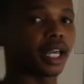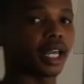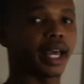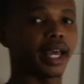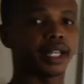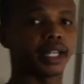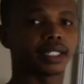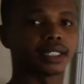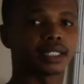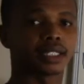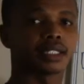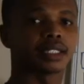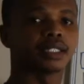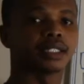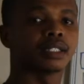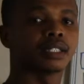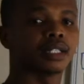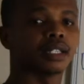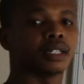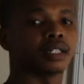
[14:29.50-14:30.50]
at
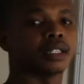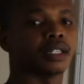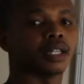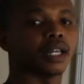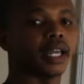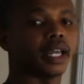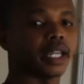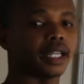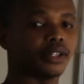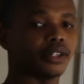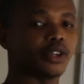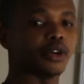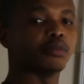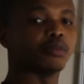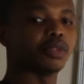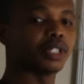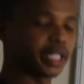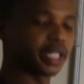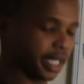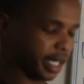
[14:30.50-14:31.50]
a
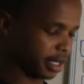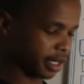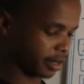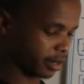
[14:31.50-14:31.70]
noble gas